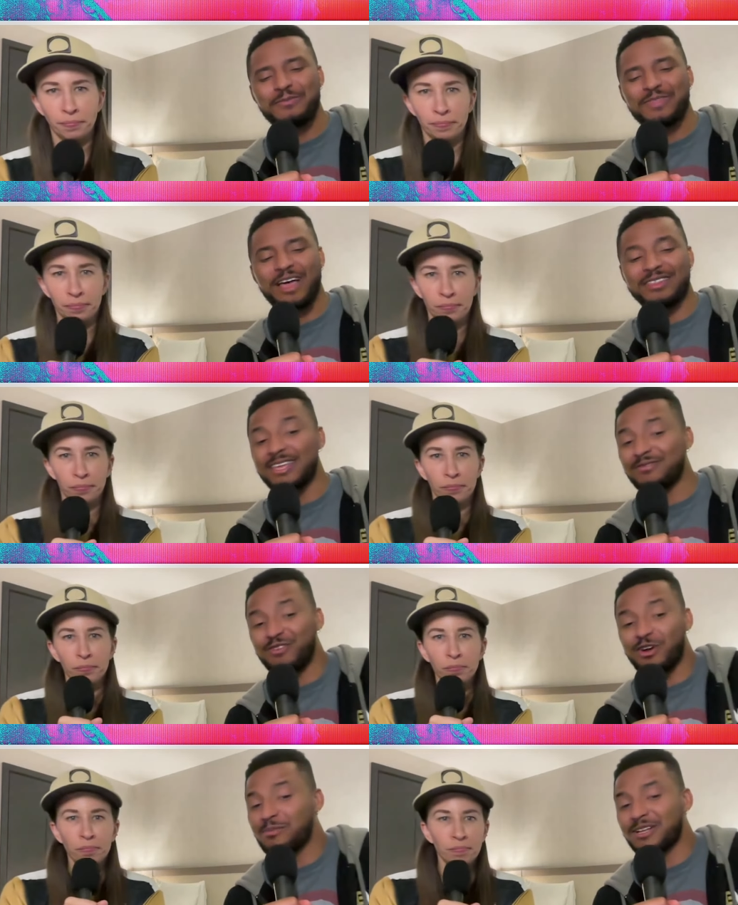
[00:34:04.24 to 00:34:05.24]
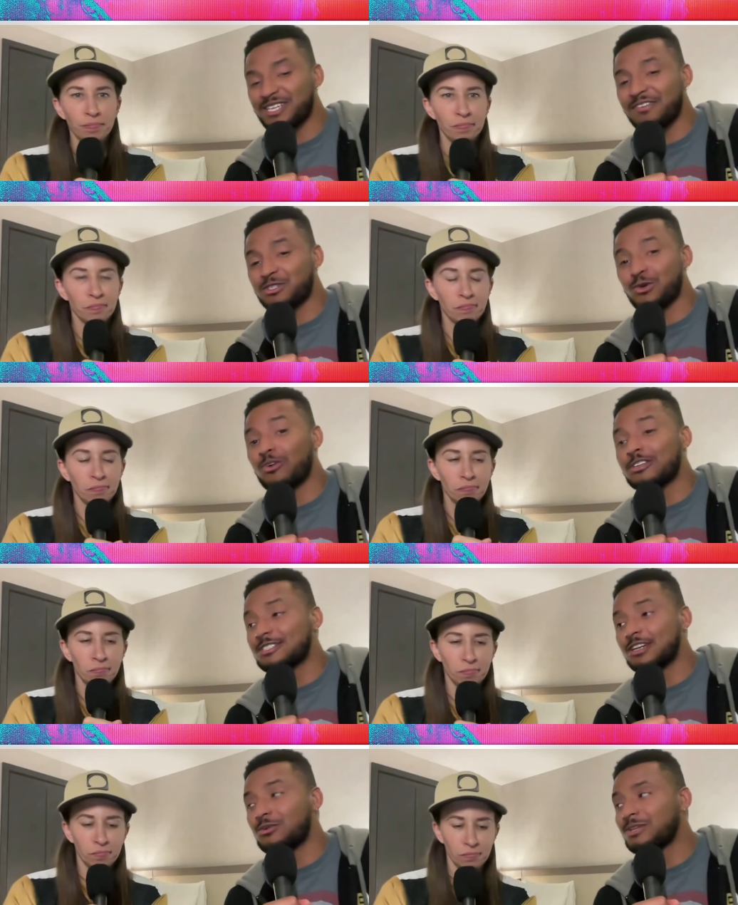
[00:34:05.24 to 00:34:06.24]
Speaker 1: they very much have a score to
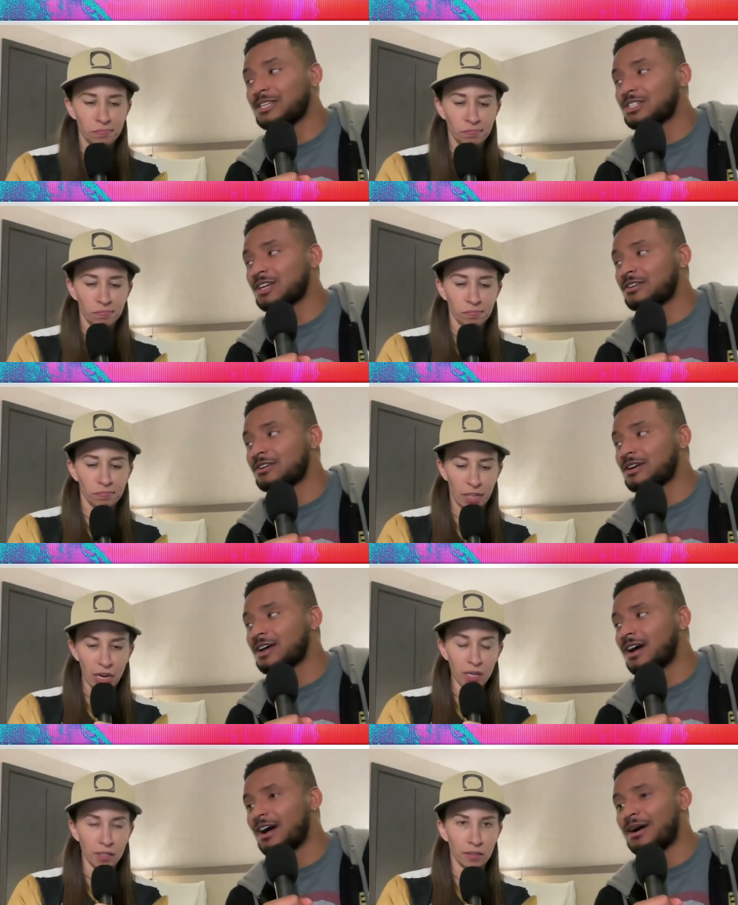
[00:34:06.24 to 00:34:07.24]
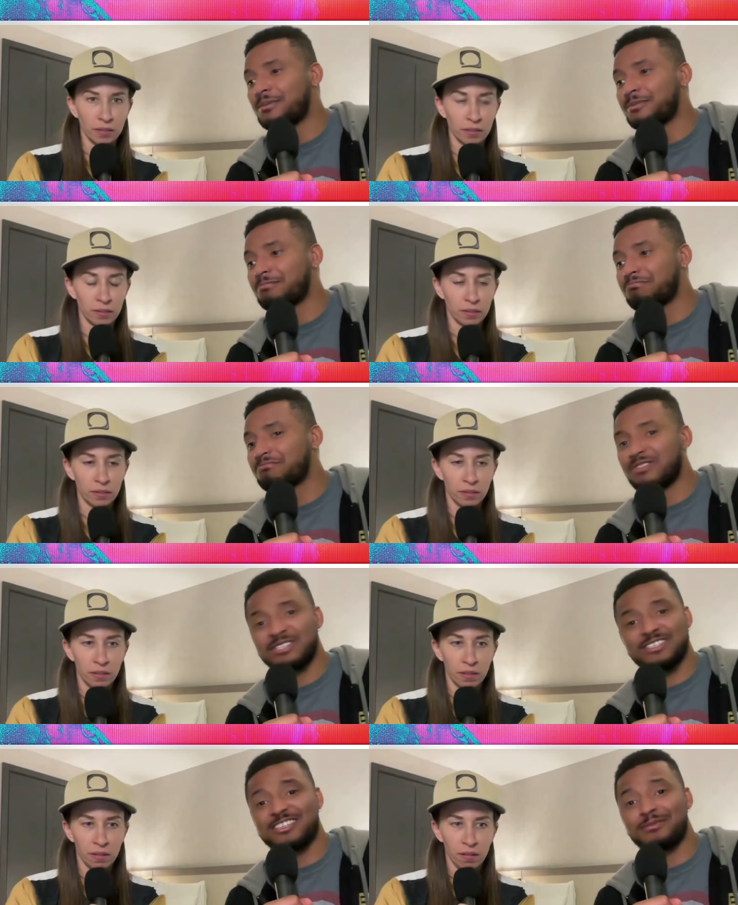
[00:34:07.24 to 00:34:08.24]
settle with each other. Yeah. Um, this
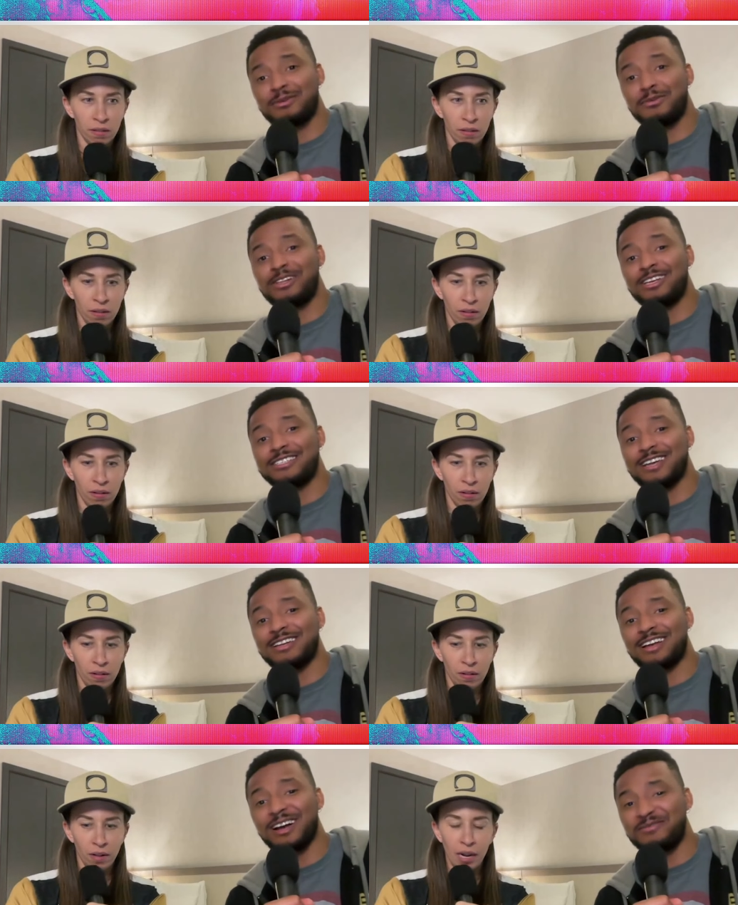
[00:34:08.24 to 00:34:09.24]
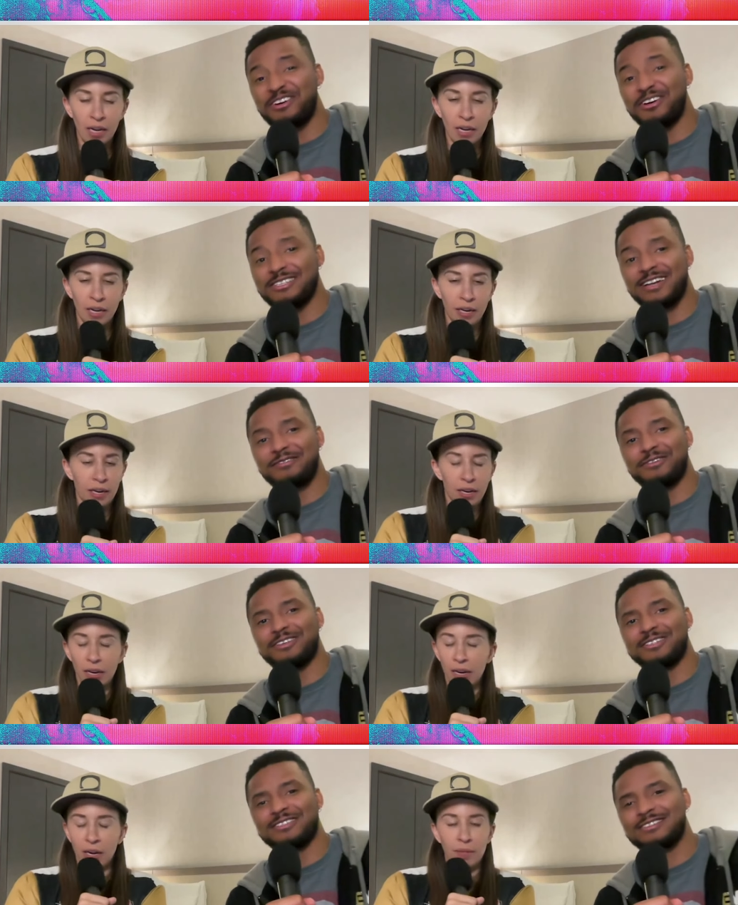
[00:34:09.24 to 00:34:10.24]
is going to be really exciting. I'm I, excited for this.
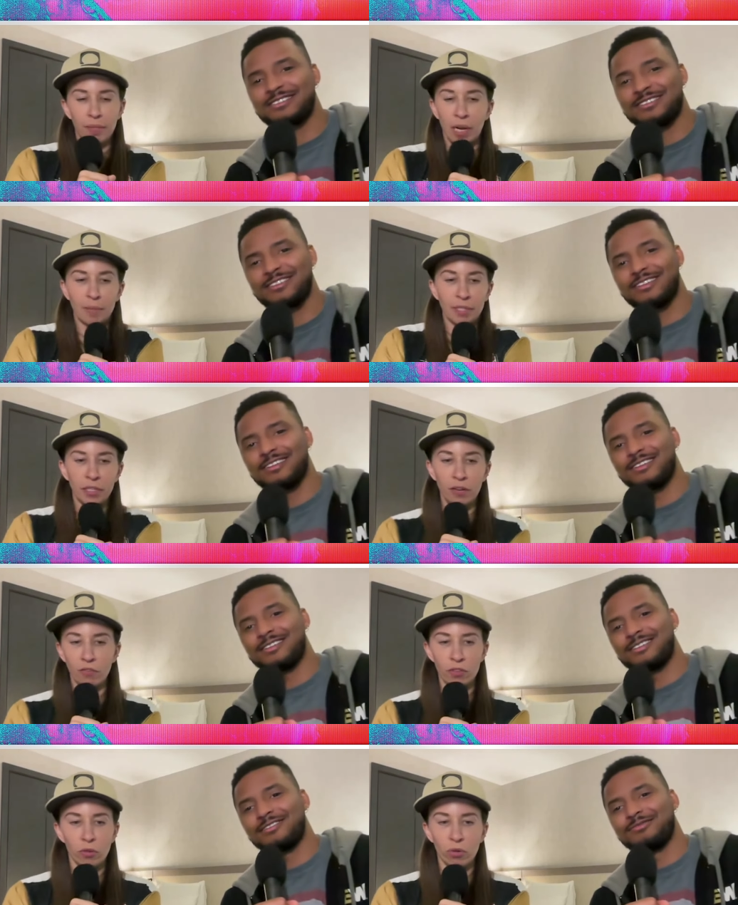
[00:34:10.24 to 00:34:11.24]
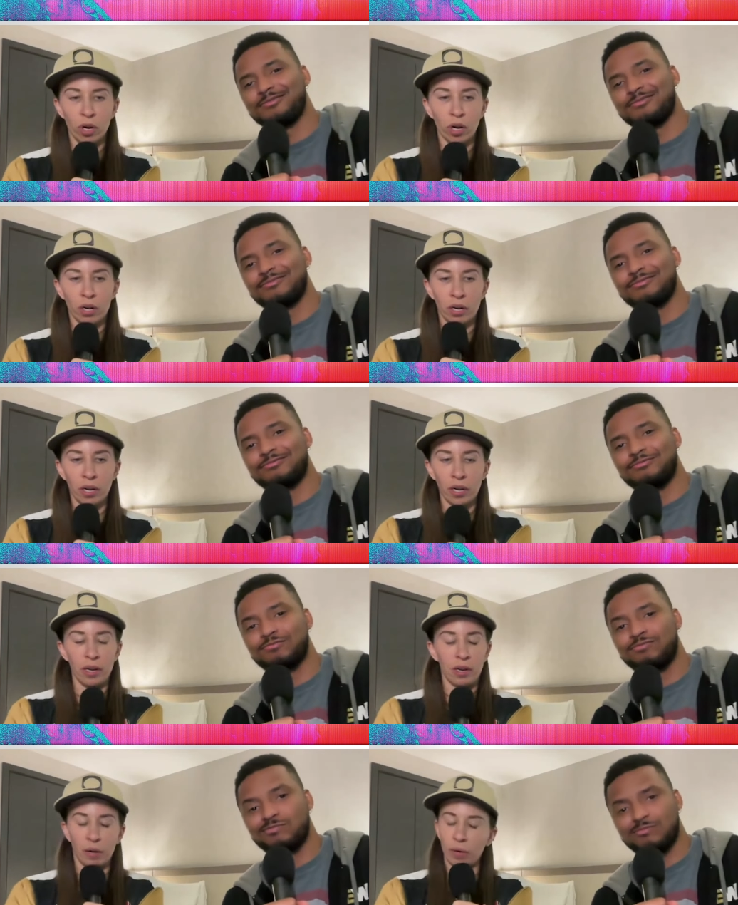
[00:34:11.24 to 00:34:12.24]
Speaker 2: I'm I'm excited for this whole card.
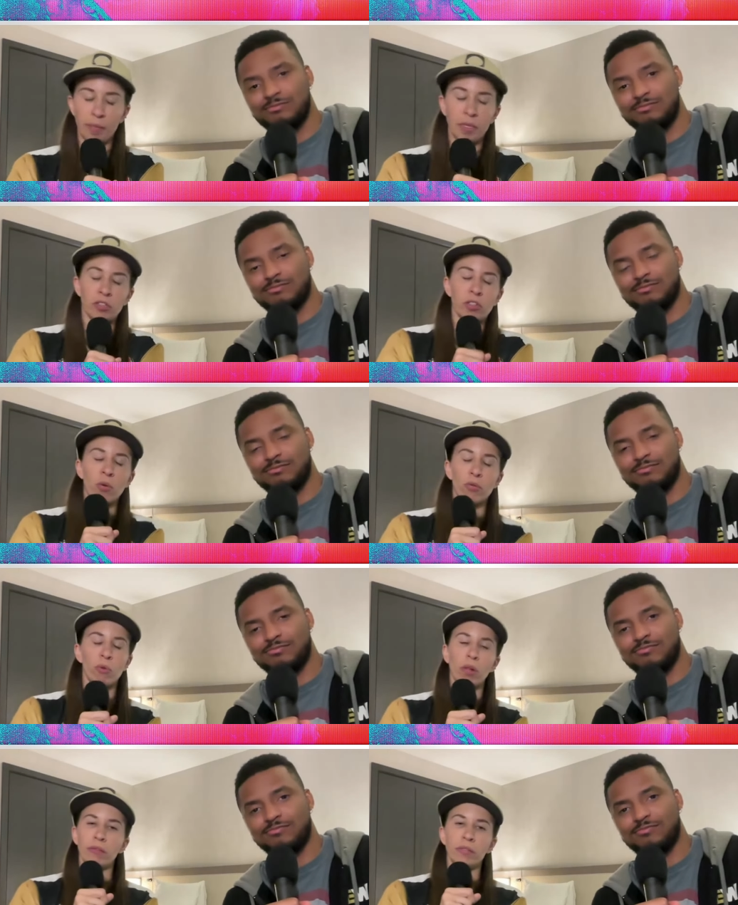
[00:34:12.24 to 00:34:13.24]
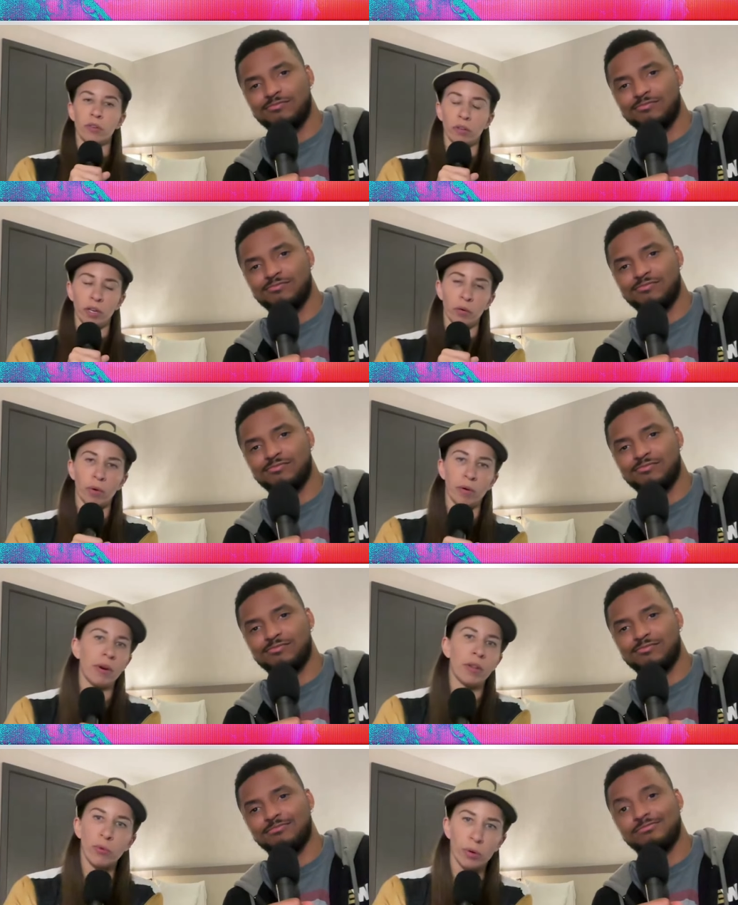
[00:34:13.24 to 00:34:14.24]
I, I, I mean, just going through all of this earlier when we were
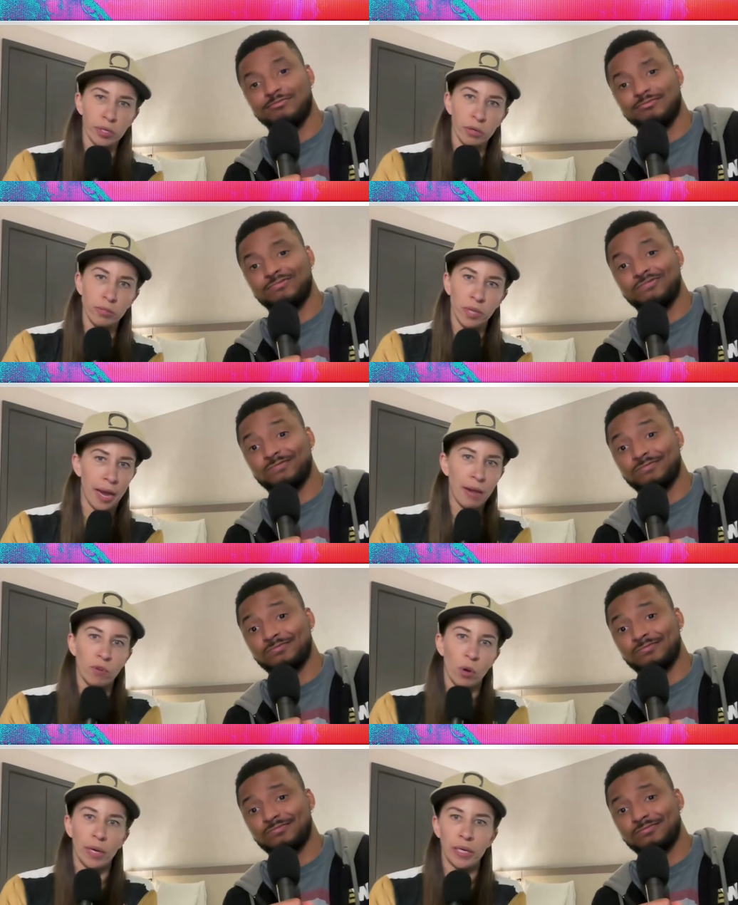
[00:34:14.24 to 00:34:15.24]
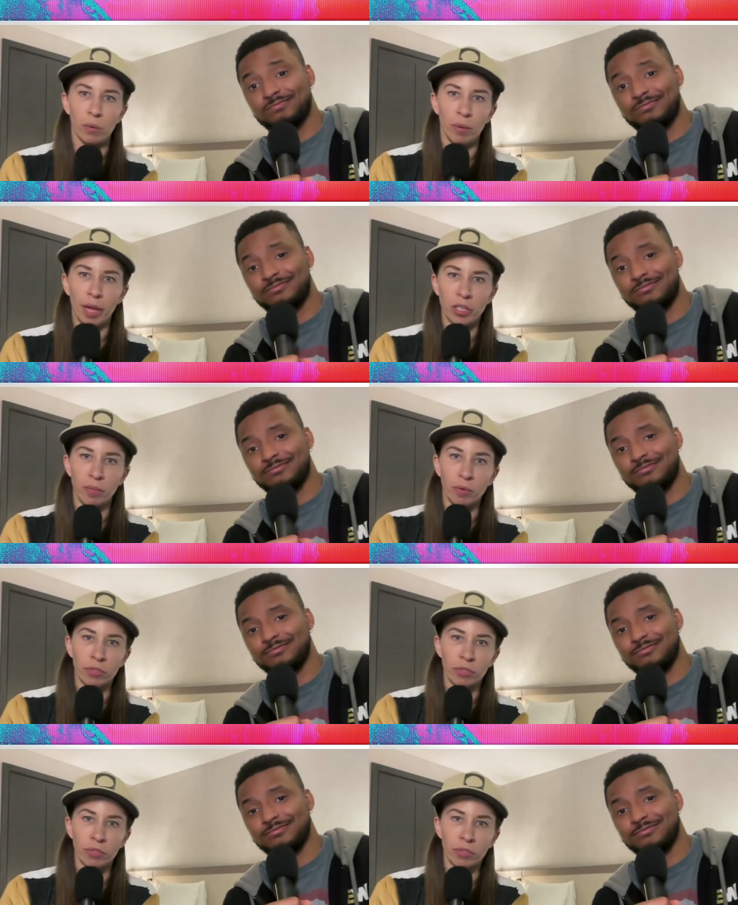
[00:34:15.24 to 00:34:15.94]
running through our notes, I have no idea what match I'm most